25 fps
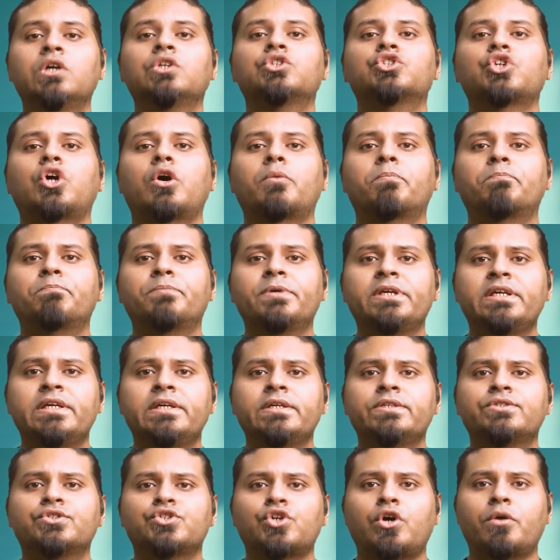top
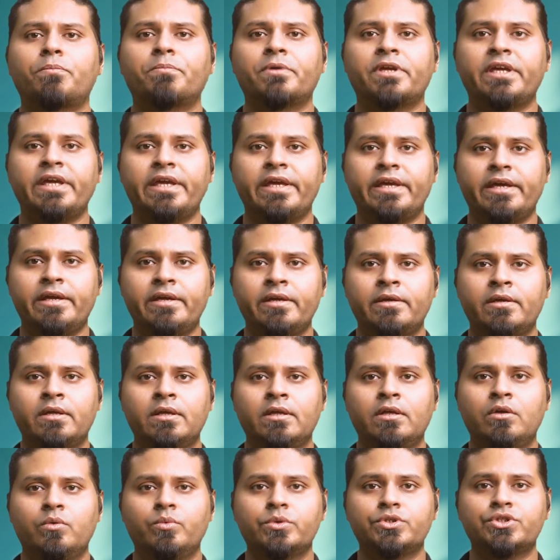P, top K,
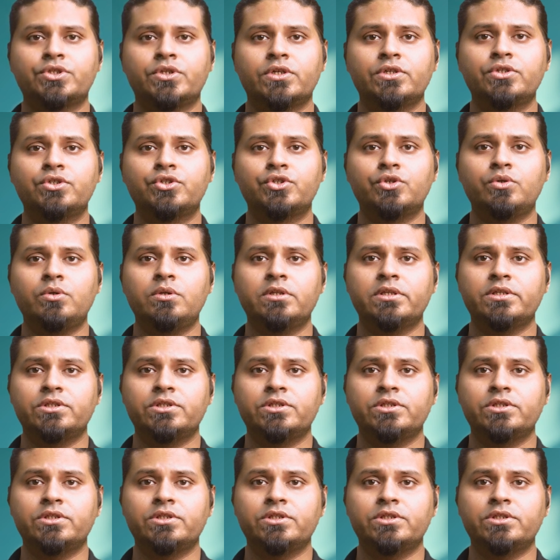which control